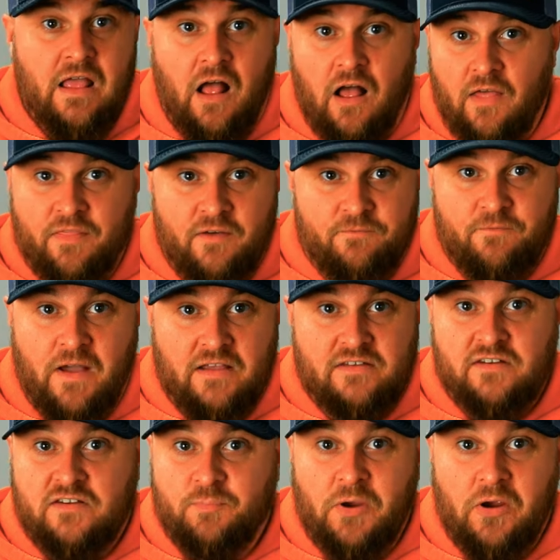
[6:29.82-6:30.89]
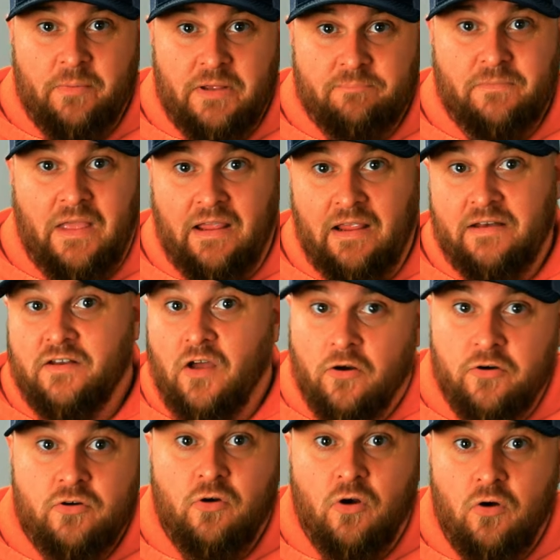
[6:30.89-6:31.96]
The Fox Experiment, and
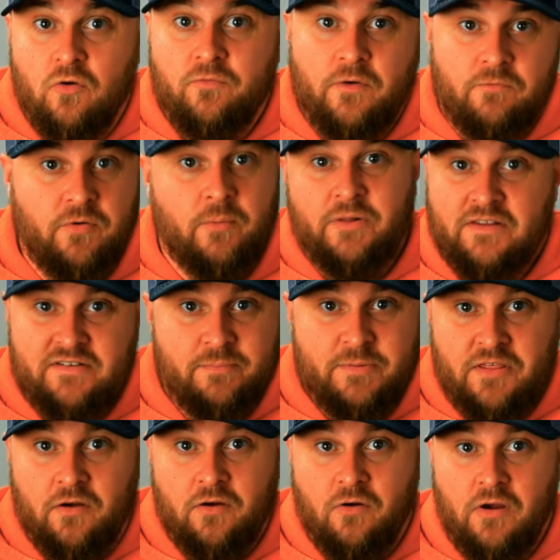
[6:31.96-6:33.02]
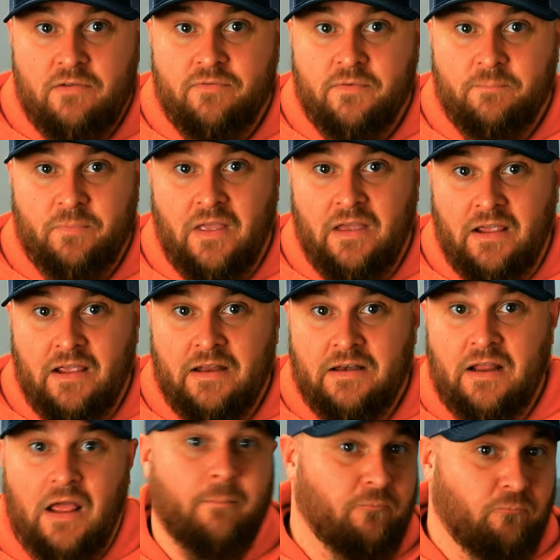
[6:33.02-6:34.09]
Undergrove from Elizabeth Hargrave, and
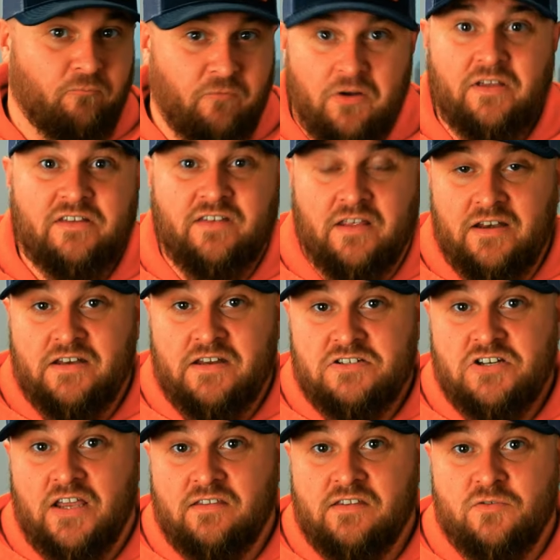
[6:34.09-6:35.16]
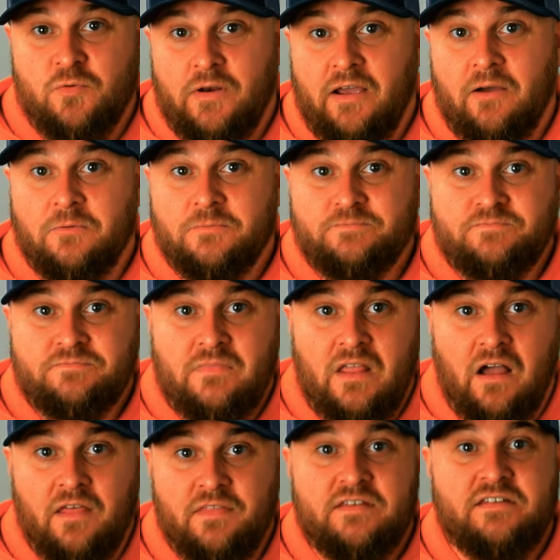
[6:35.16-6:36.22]
I'm very excited to check this one out.
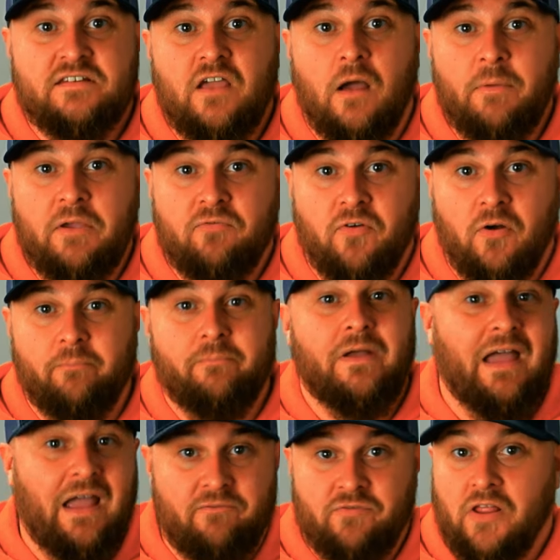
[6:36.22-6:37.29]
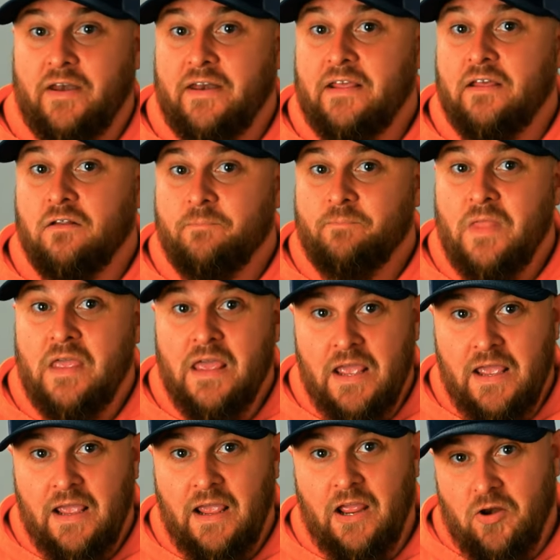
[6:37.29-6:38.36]
This is coming from Avalon Hill
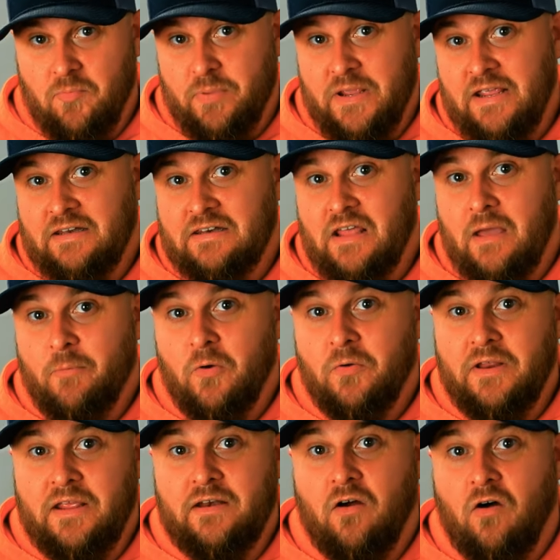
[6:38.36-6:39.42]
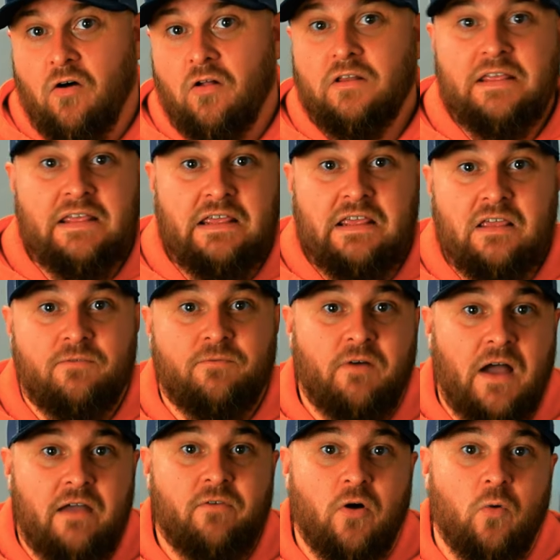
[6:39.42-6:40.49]
and being demoed in Hall
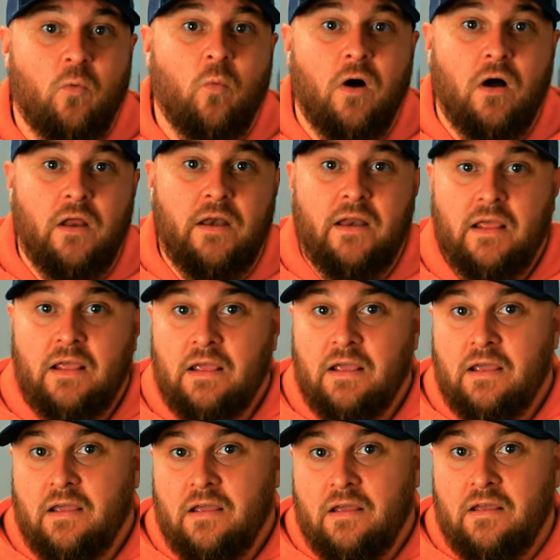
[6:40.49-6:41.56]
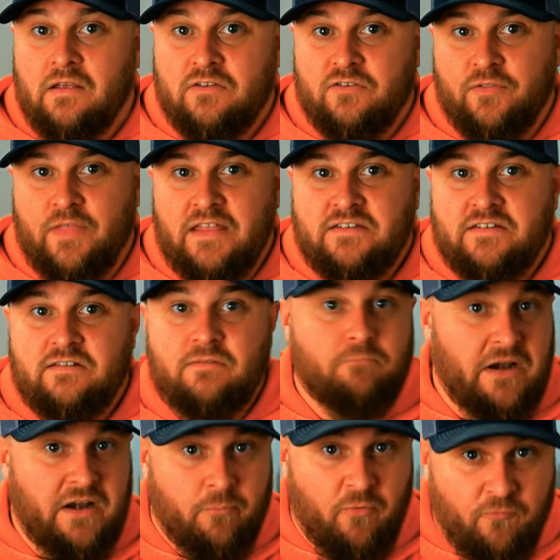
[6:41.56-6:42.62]
E501. So that's
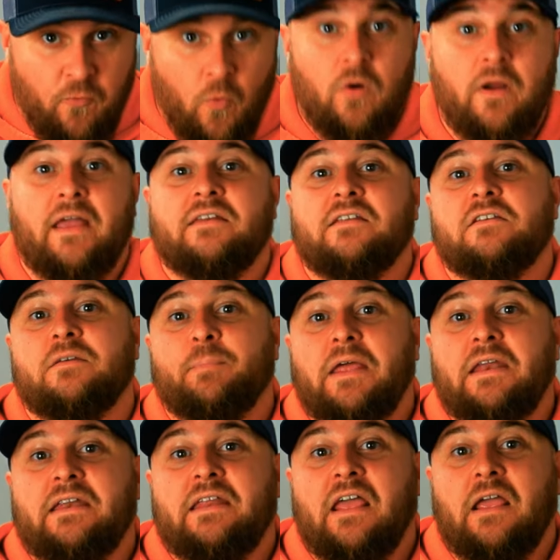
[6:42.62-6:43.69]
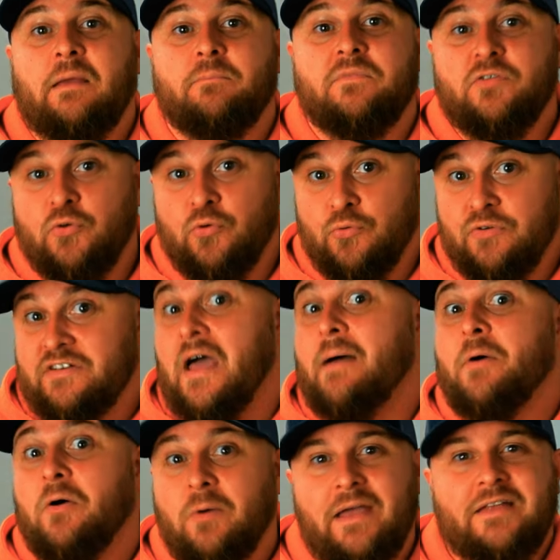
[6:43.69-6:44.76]
my number 4 anticipated game to
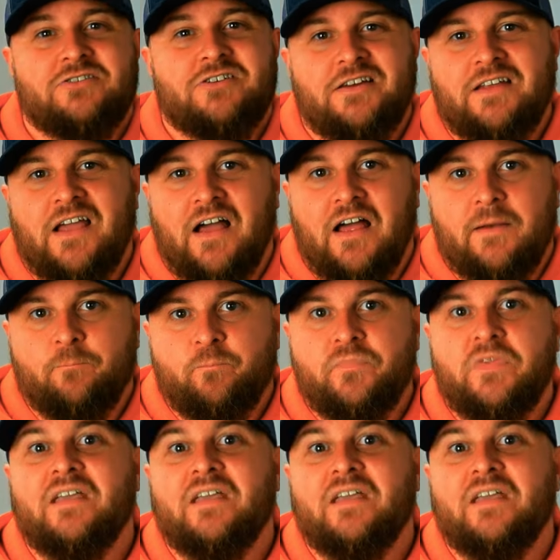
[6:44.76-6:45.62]
demo at Gen Con,